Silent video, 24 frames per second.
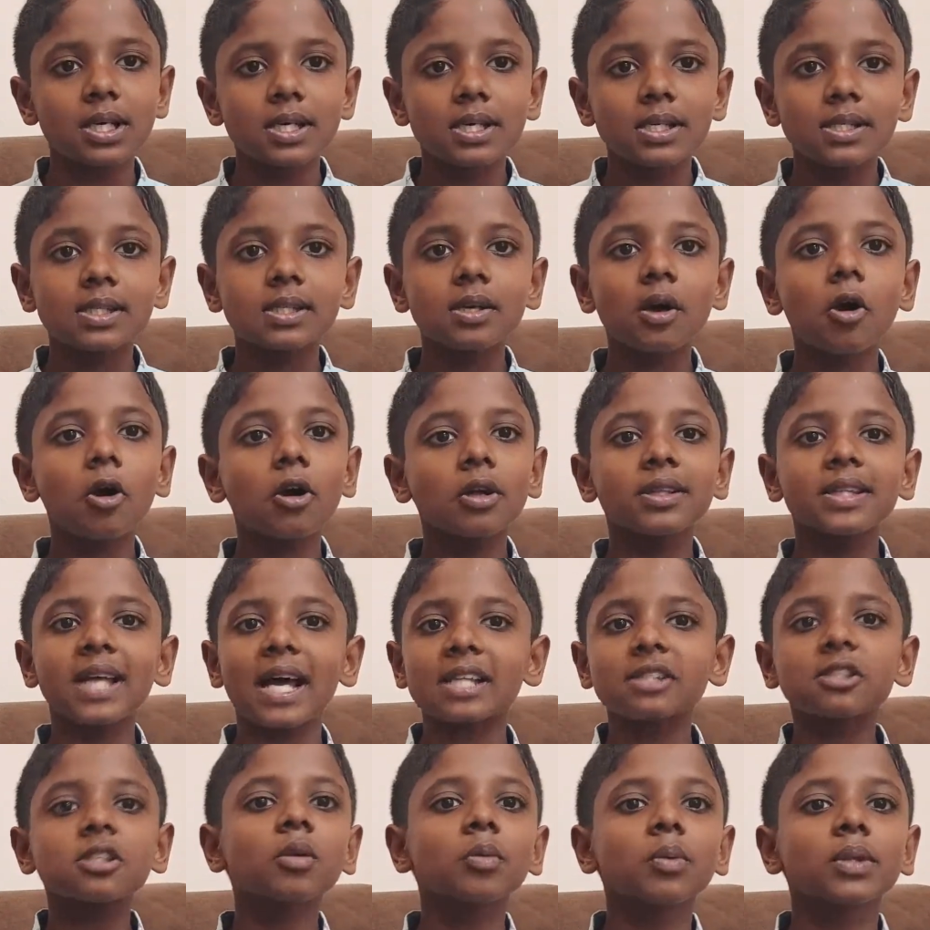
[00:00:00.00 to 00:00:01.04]
So
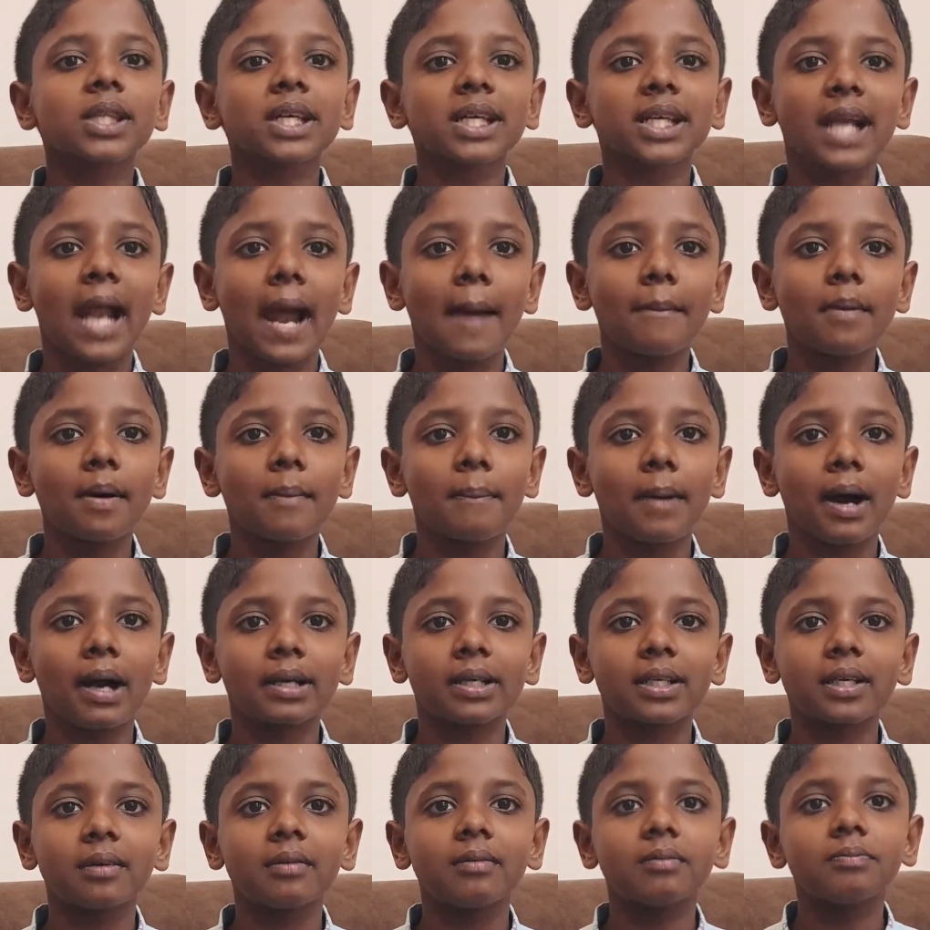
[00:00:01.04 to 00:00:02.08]
that's all with the grammar part.